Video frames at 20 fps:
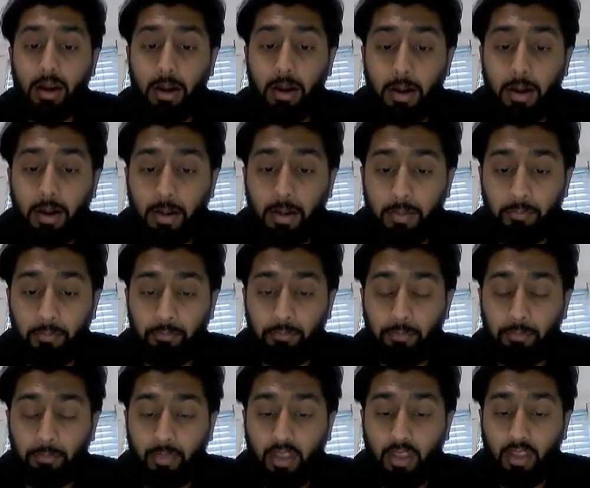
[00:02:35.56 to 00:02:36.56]

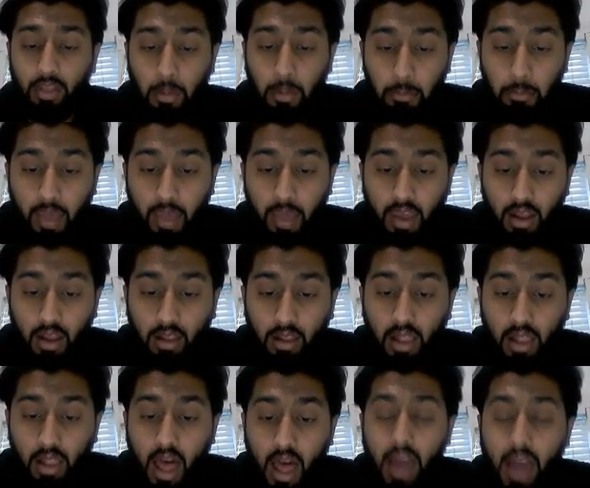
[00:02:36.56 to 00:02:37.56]
the
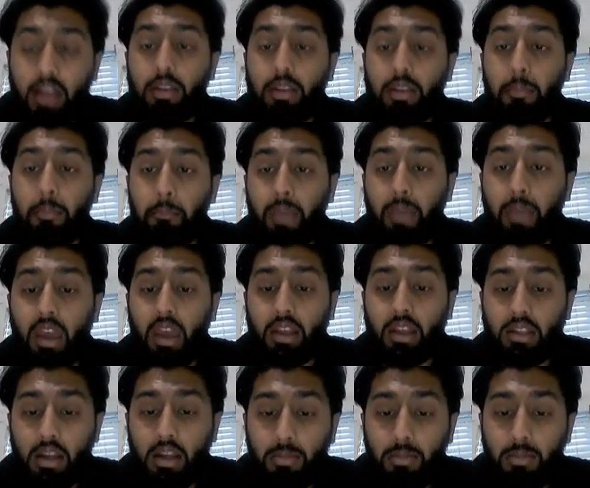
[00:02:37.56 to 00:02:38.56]
beta-lactam
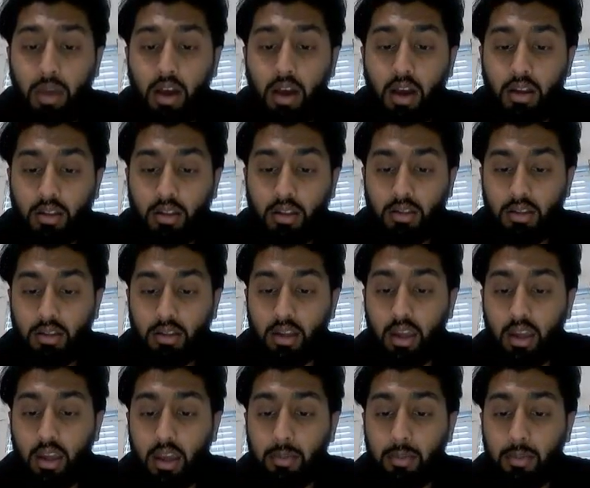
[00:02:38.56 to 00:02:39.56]
antibiotics
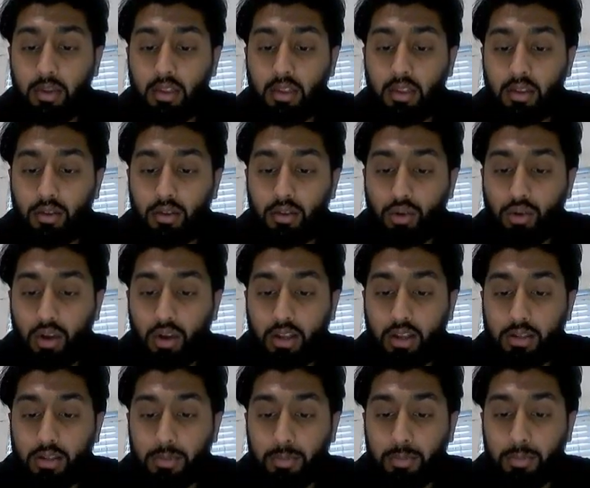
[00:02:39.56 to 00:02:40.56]
inhibit the
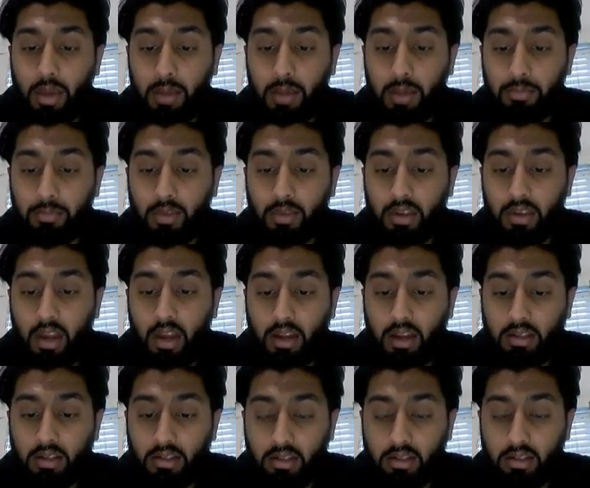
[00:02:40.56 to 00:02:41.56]

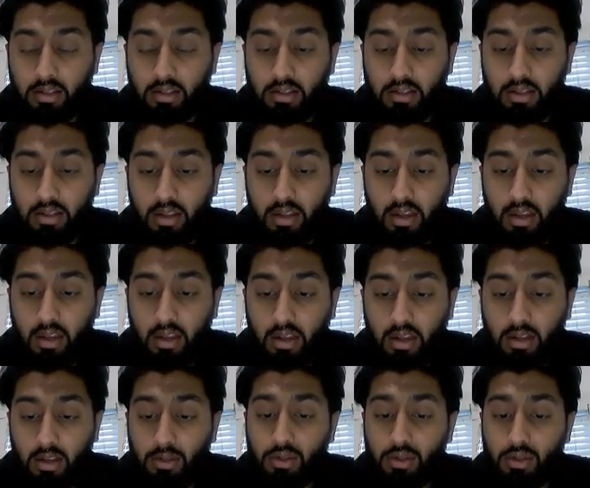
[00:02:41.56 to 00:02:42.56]
transpeptidases
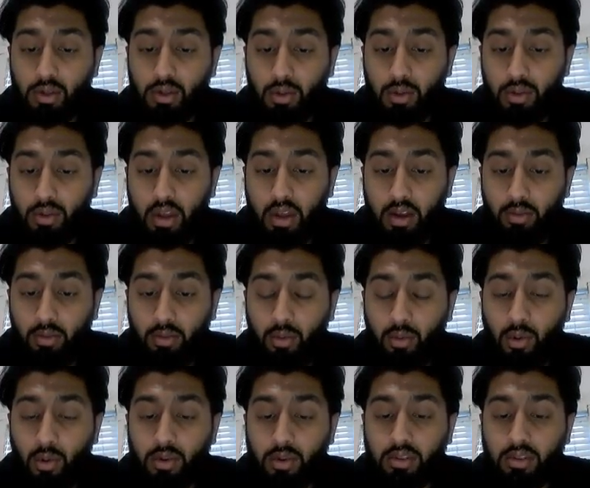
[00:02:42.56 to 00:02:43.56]
so that
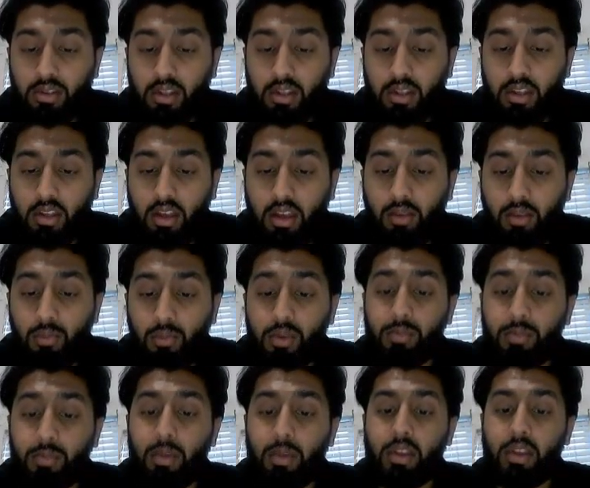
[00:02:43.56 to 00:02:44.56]
cross-linking,
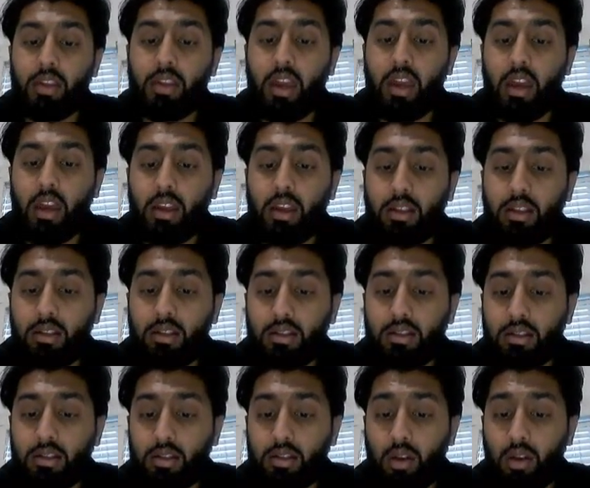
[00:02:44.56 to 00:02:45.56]
which maintains
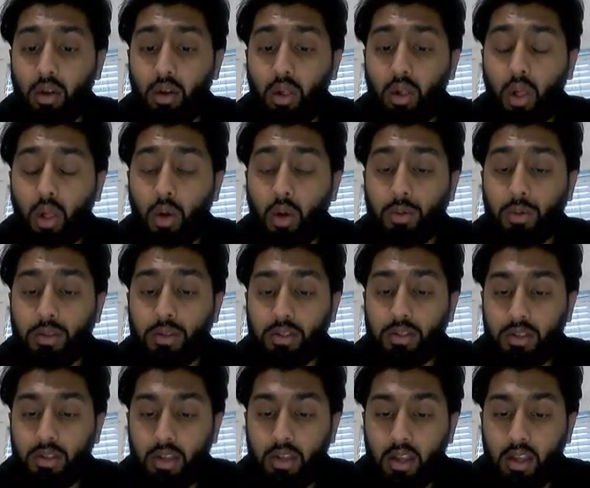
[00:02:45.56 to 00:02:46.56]
the
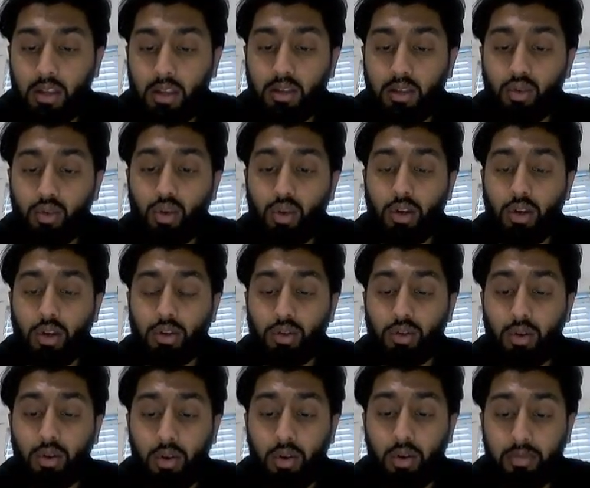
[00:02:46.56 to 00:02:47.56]
close-knit
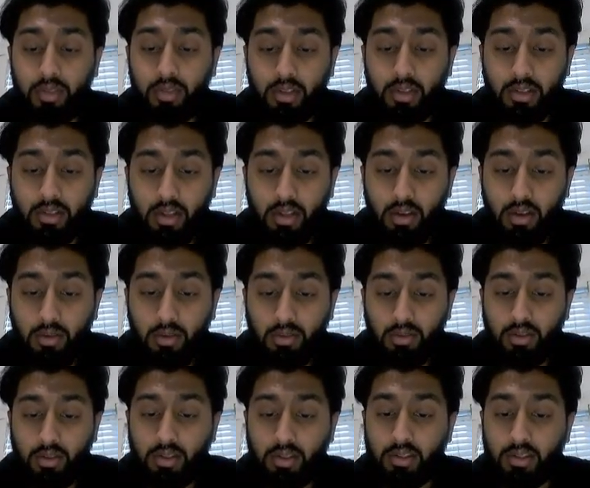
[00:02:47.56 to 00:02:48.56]
structure of the cell,
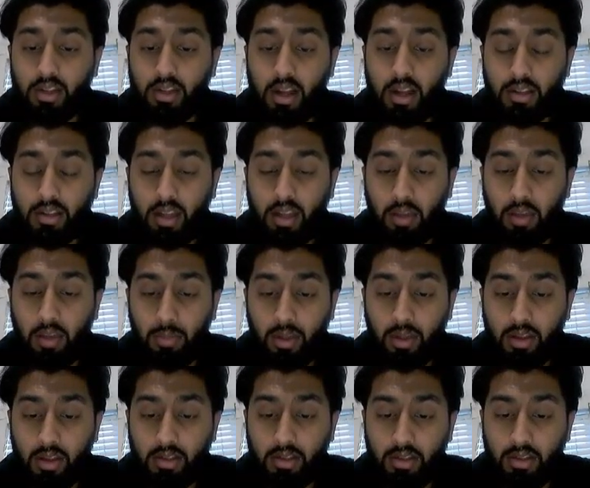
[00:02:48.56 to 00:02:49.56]
does not take
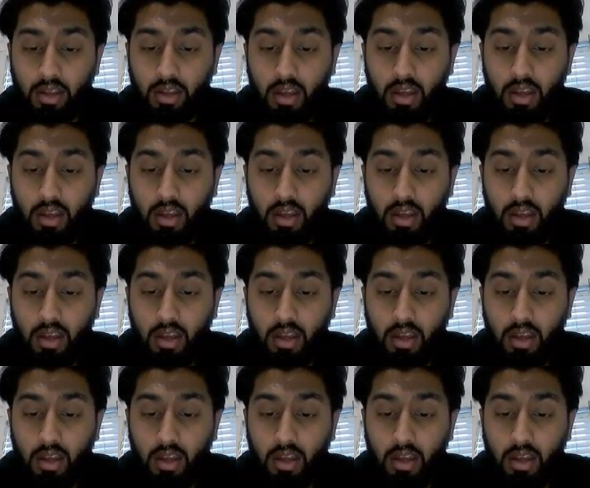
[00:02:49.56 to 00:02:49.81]
place.